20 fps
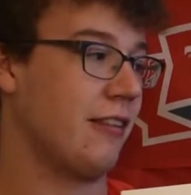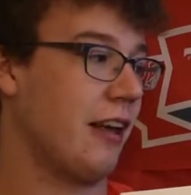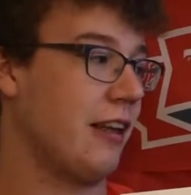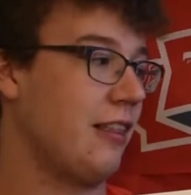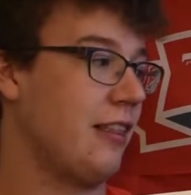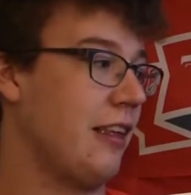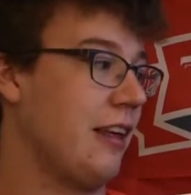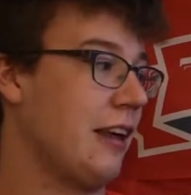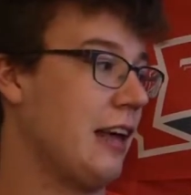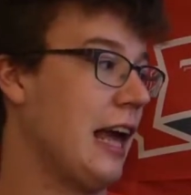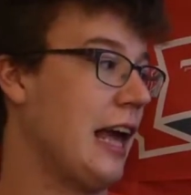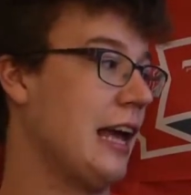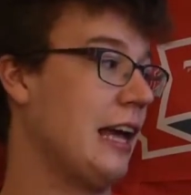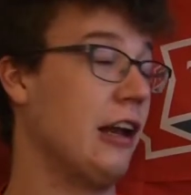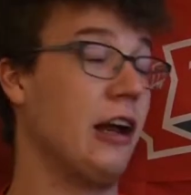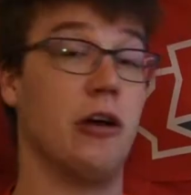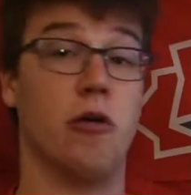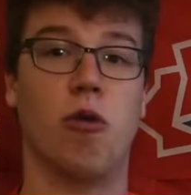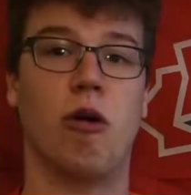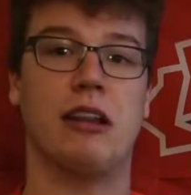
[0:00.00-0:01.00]
I think
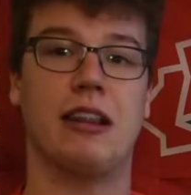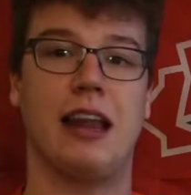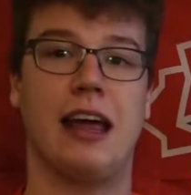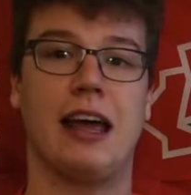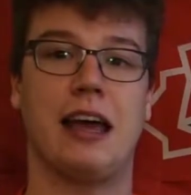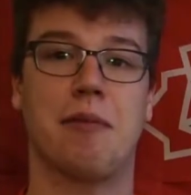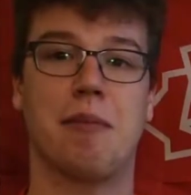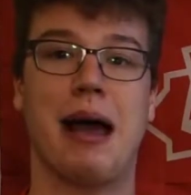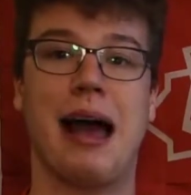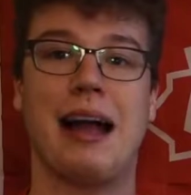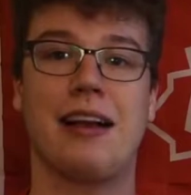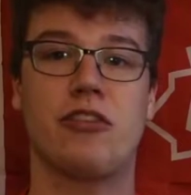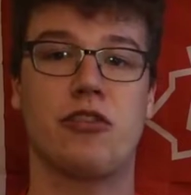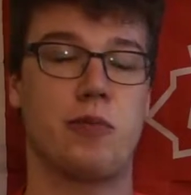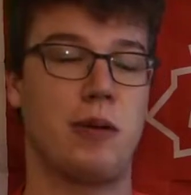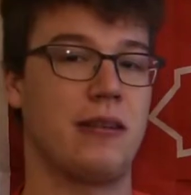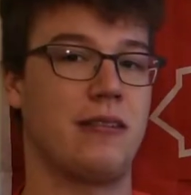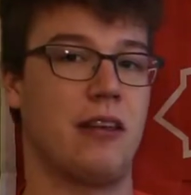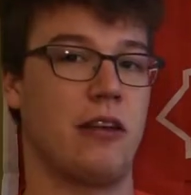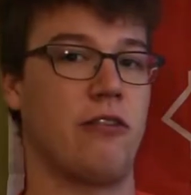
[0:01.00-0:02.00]
in a 1-leg
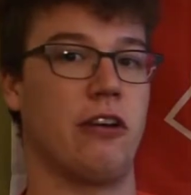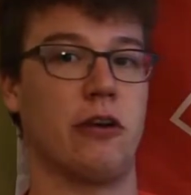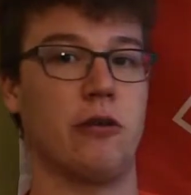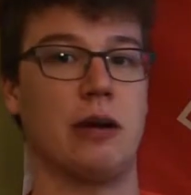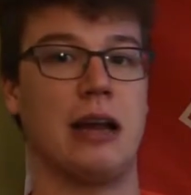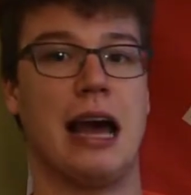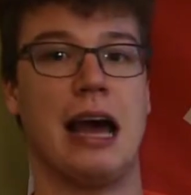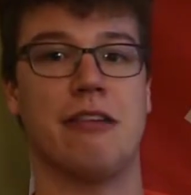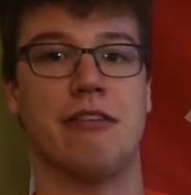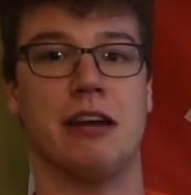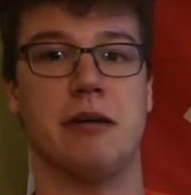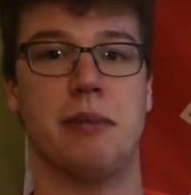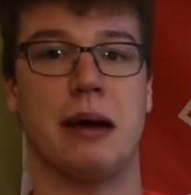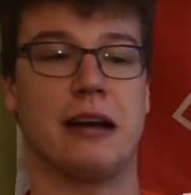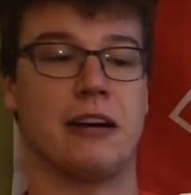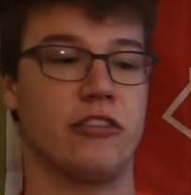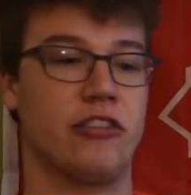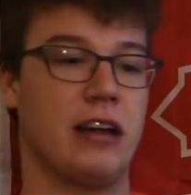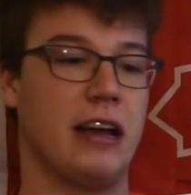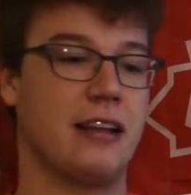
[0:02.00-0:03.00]
match, Pacific would have a
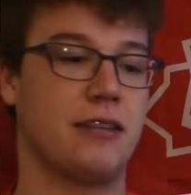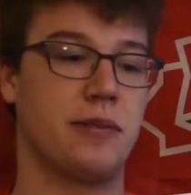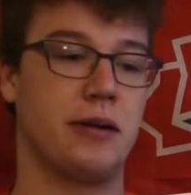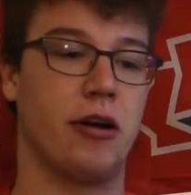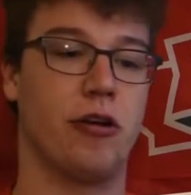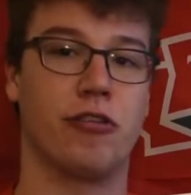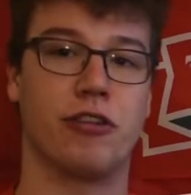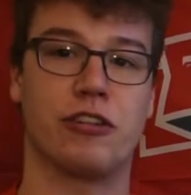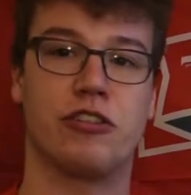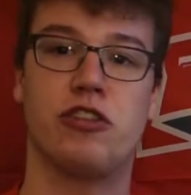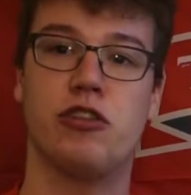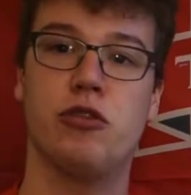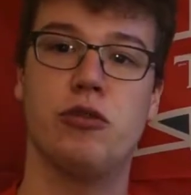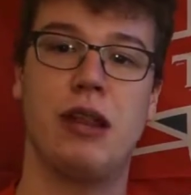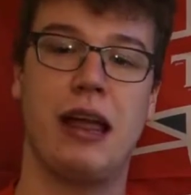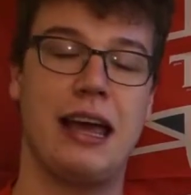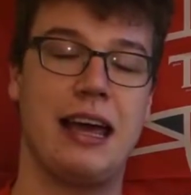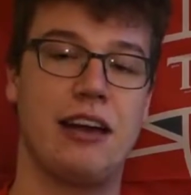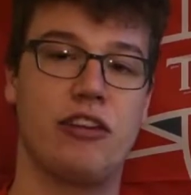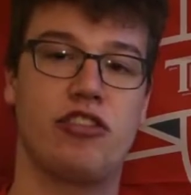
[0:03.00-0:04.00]
better chance, but over 2
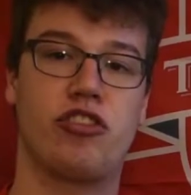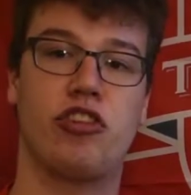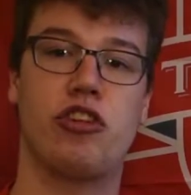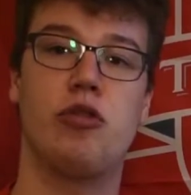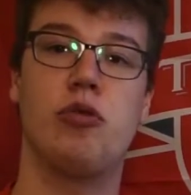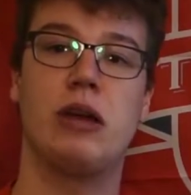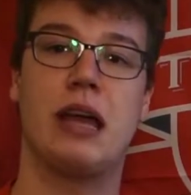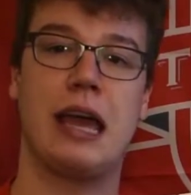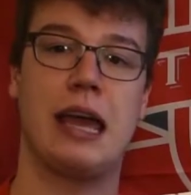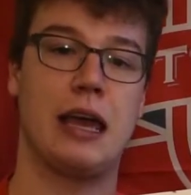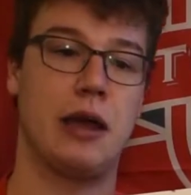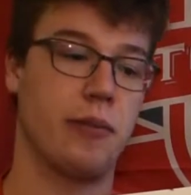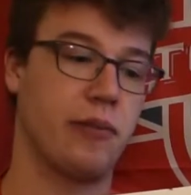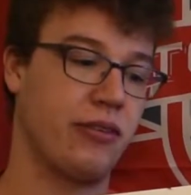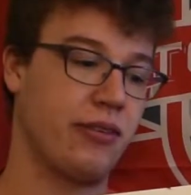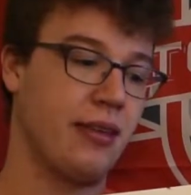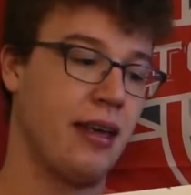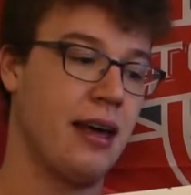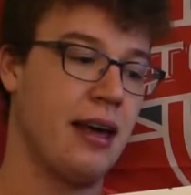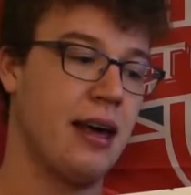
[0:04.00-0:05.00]
legs, 2
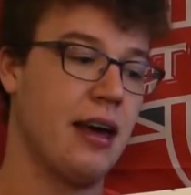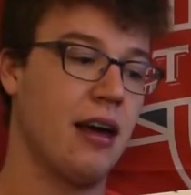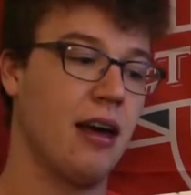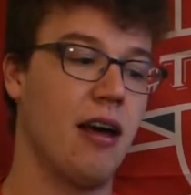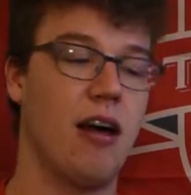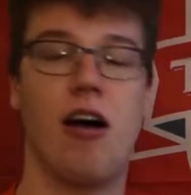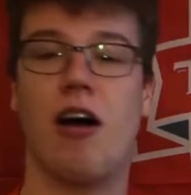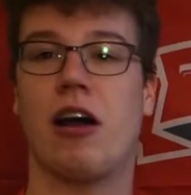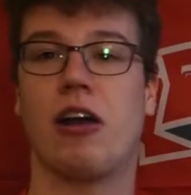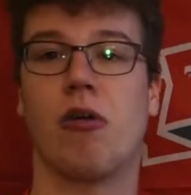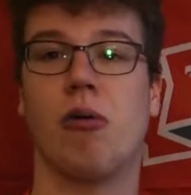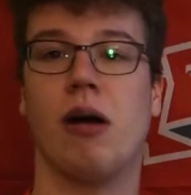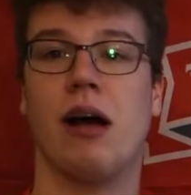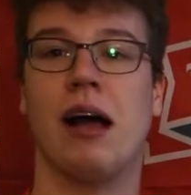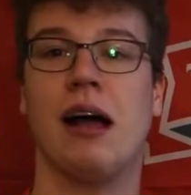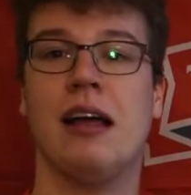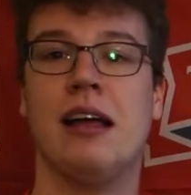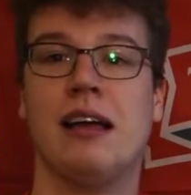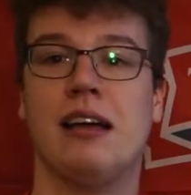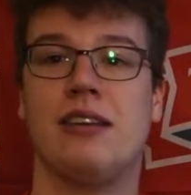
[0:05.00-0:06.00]
games,
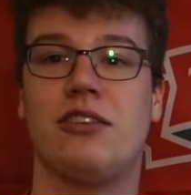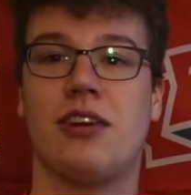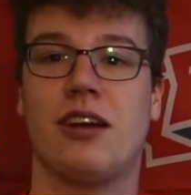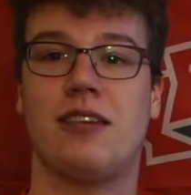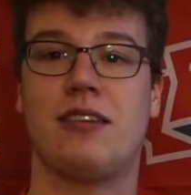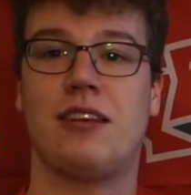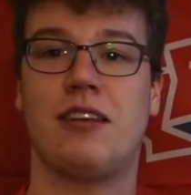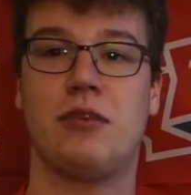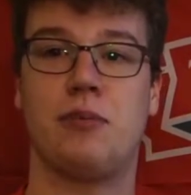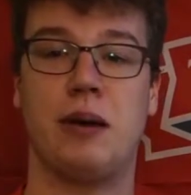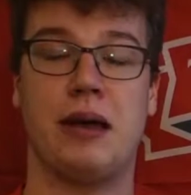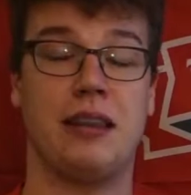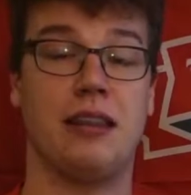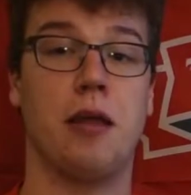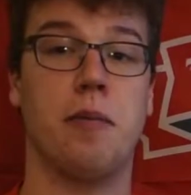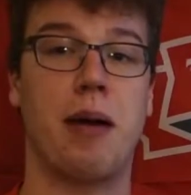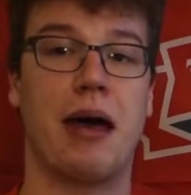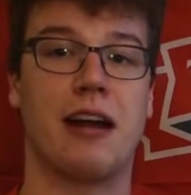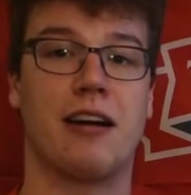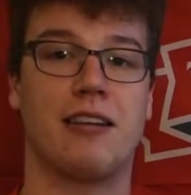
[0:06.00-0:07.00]
Ottawa just has been
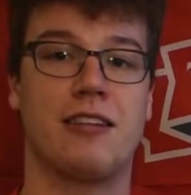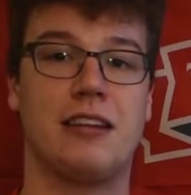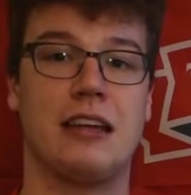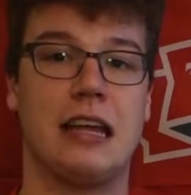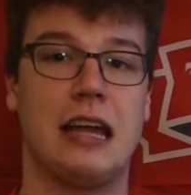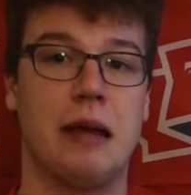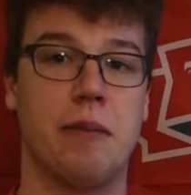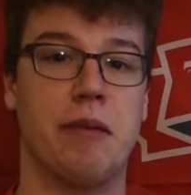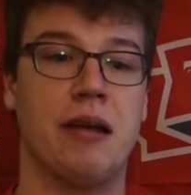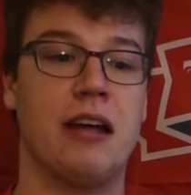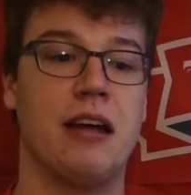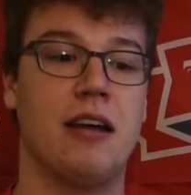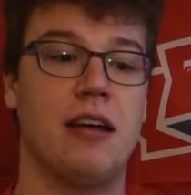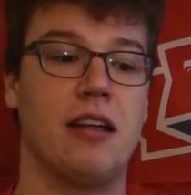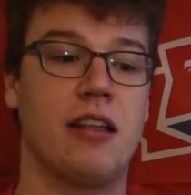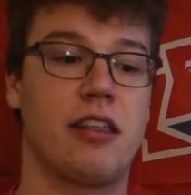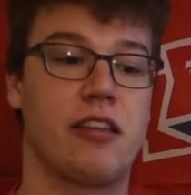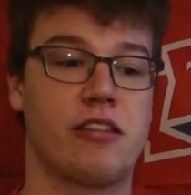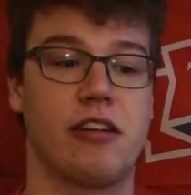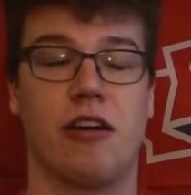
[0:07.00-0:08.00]
the better team
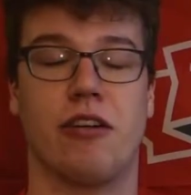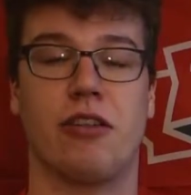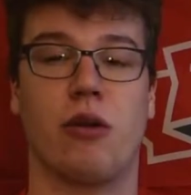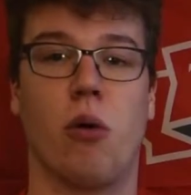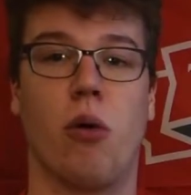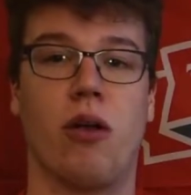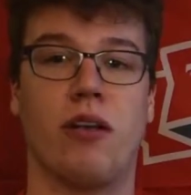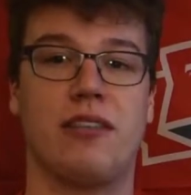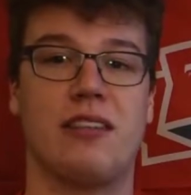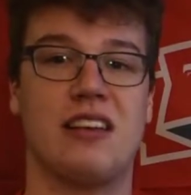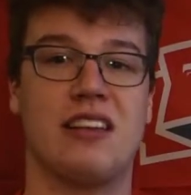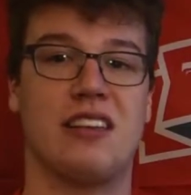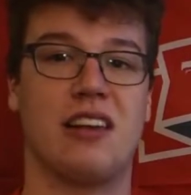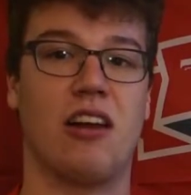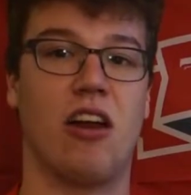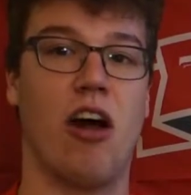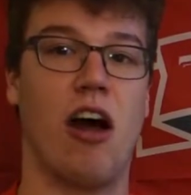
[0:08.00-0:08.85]
throughout the whole season.